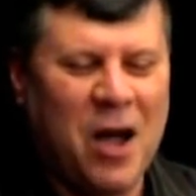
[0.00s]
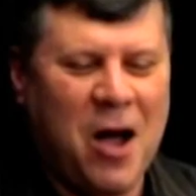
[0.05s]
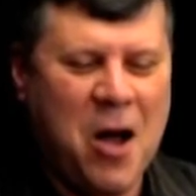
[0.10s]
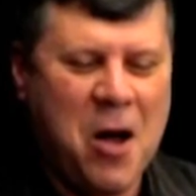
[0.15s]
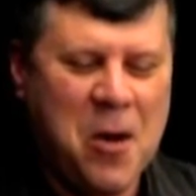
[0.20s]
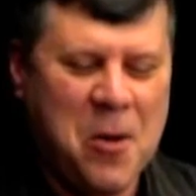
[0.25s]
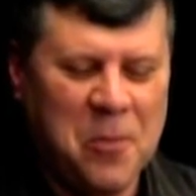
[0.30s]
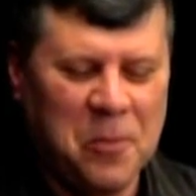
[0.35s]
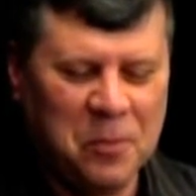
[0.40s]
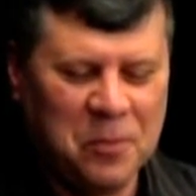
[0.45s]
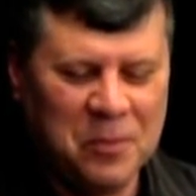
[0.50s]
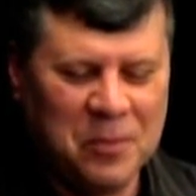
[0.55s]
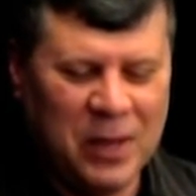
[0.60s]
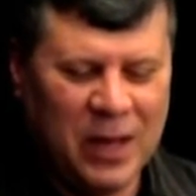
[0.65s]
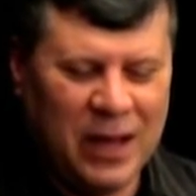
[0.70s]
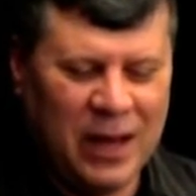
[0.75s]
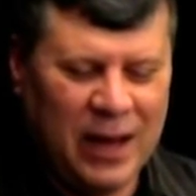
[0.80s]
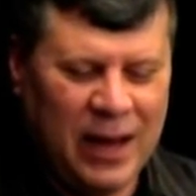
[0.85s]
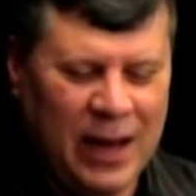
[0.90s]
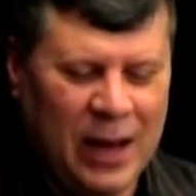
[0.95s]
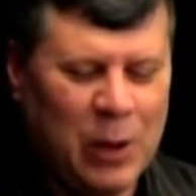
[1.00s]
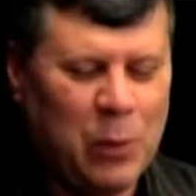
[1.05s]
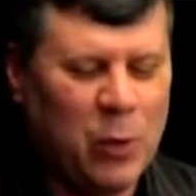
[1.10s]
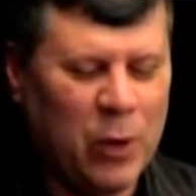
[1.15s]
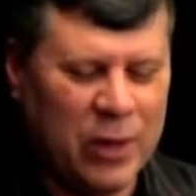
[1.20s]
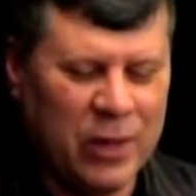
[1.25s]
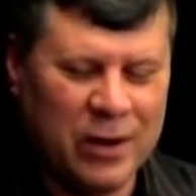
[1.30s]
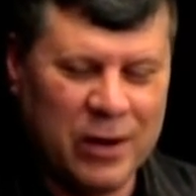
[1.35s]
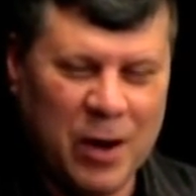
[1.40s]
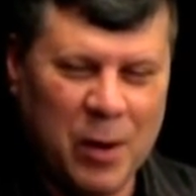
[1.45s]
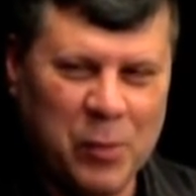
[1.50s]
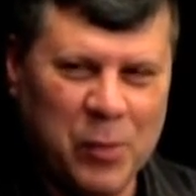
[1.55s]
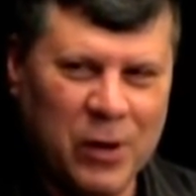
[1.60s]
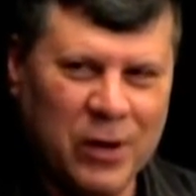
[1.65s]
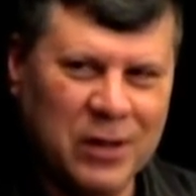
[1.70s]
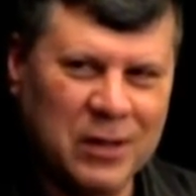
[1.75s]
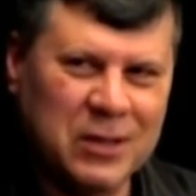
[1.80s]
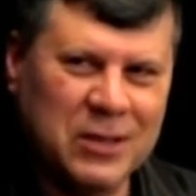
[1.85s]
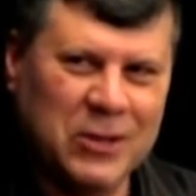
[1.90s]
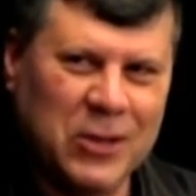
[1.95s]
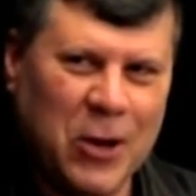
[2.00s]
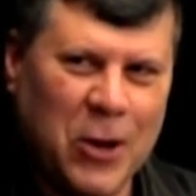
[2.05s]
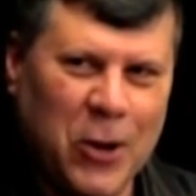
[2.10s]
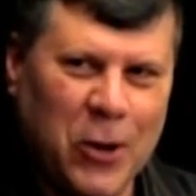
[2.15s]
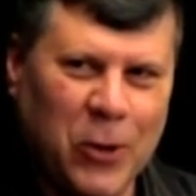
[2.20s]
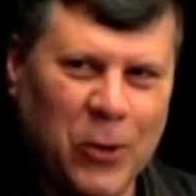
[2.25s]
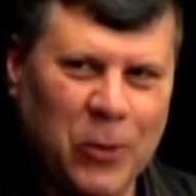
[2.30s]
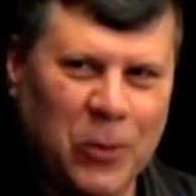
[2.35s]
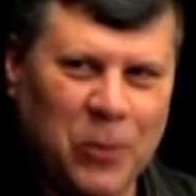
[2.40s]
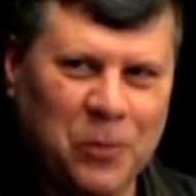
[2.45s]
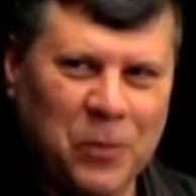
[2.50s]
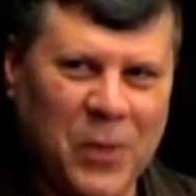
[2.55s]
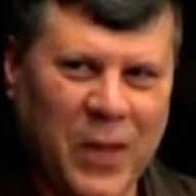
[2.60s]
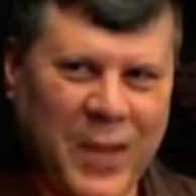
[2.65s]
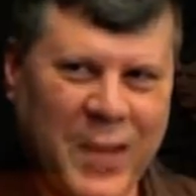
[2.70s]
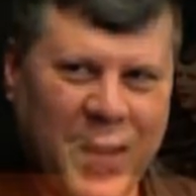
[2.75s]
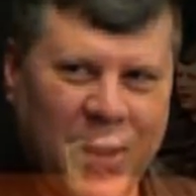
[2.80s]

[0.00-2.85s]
Um, in one of the numbers. So well, we